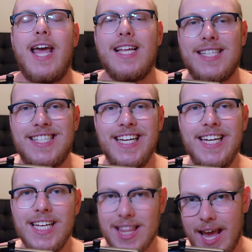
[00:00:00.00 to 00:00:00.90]
and it's
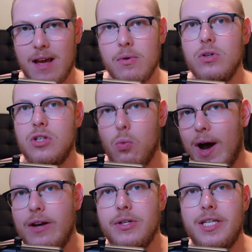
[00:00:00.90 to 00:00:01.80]
CeeDee Lamb, who's the
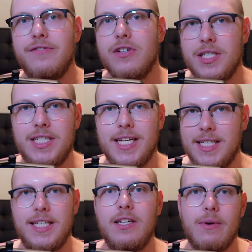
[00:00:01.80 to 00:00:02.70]
wide receiver
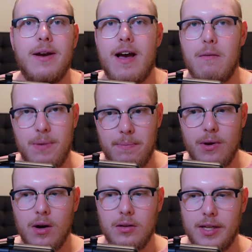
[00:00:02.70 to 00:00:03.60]
16 right now in
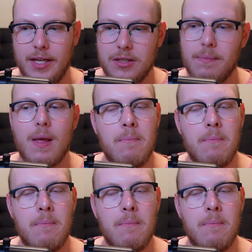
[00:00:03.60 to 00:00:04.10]
PPR leagues.